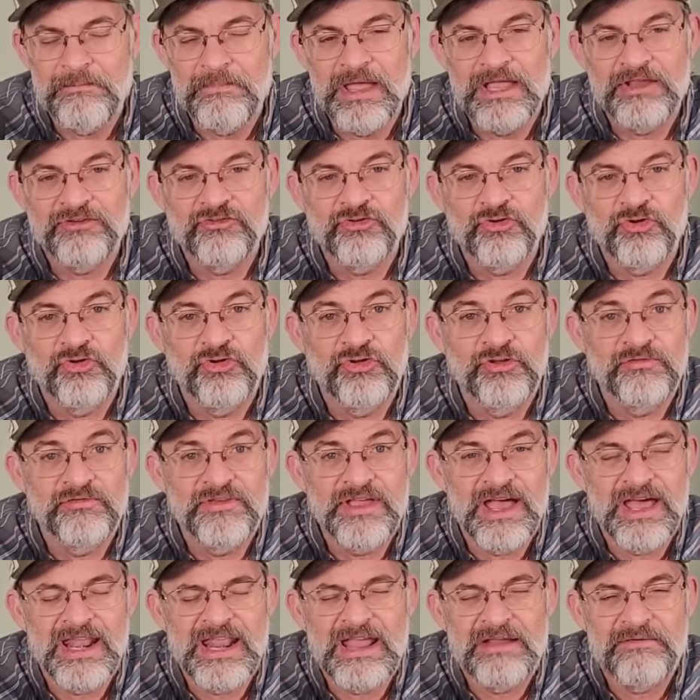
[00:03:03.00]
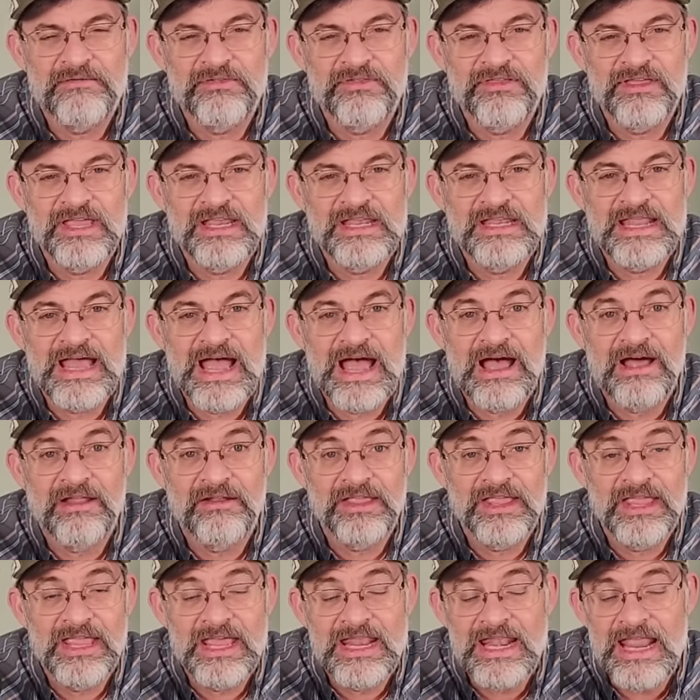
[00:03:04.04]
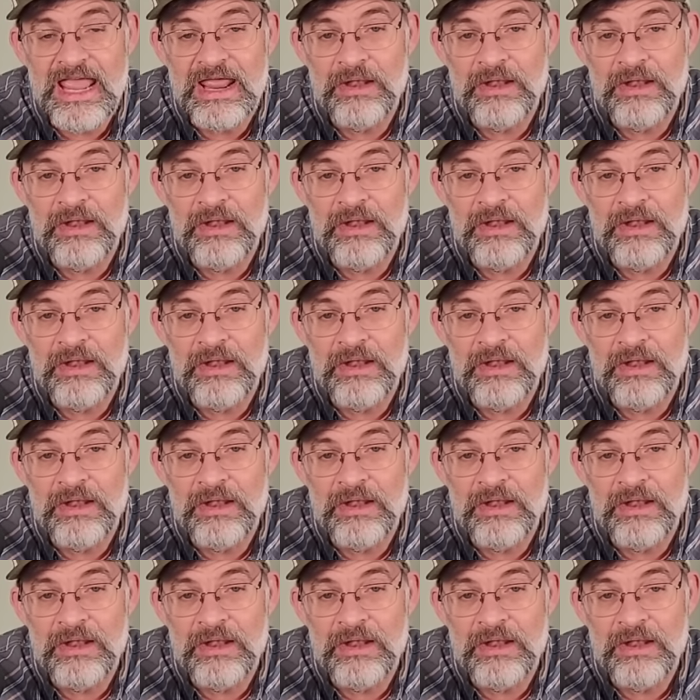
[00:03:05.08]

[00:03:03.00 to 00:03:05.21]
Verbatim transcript: make sure you've got everything dialed in.